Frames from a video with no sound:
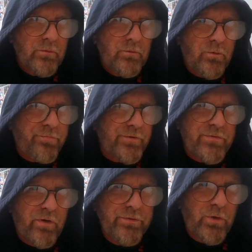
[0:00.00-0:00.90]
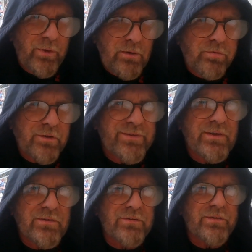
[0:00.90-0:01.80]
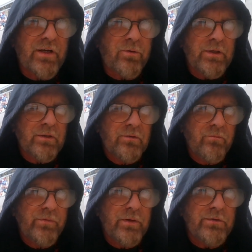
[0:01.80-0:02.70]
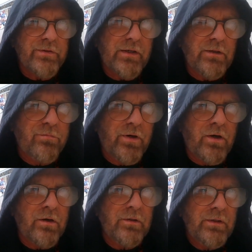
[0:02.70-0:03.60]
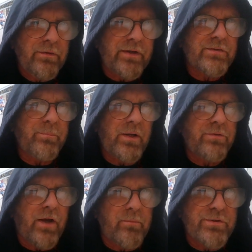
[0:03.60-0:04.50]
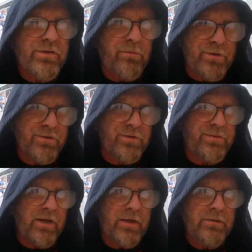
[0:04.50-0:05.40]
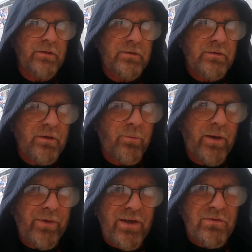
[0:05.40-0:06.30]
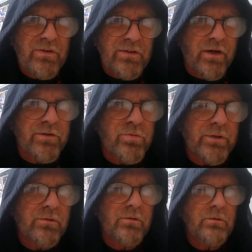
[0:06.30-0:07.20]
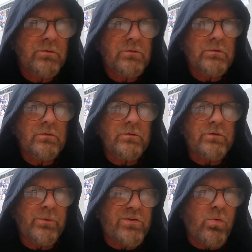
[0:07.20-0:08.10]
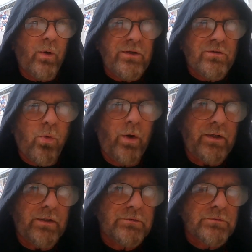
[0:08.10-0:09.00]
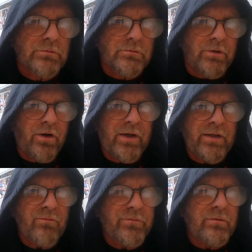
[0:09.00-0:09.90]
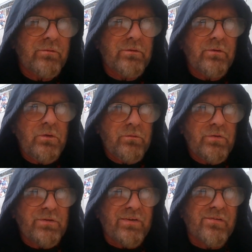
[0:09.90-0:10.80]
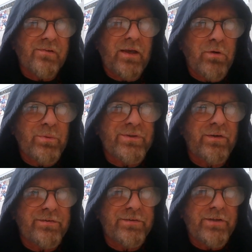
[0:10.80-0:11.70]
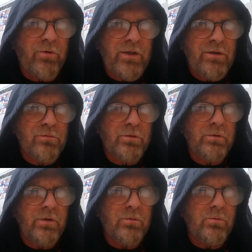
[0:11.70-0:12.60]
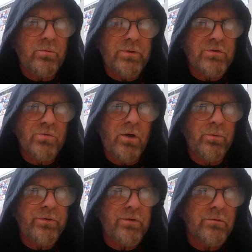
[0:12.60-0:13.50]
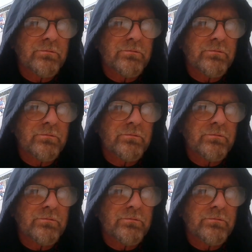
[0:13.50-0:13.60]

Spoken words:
Well, first of all, no evil is necessary. Second of all, that's something that Thomas Jefferson said around 1800. So it's 2020. All right. If you say slavery was a necessary evil, what is wrong with you?